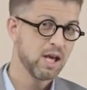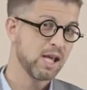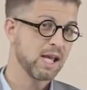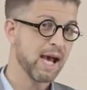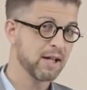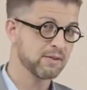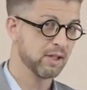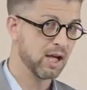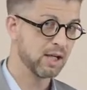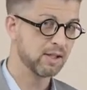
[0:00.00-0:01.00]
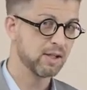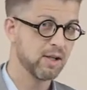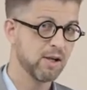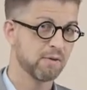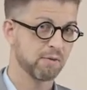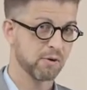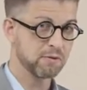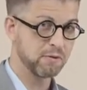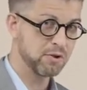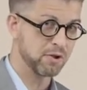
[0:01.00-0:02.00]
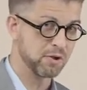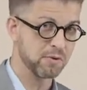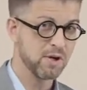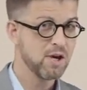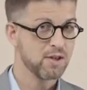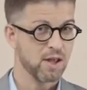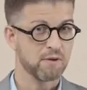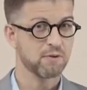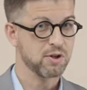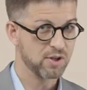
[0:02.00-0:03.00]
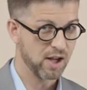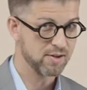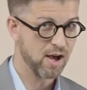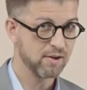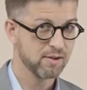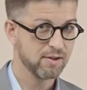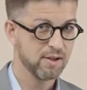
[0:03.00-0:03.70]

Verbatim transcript: He adds a line first for the Jew, then for the Gentile.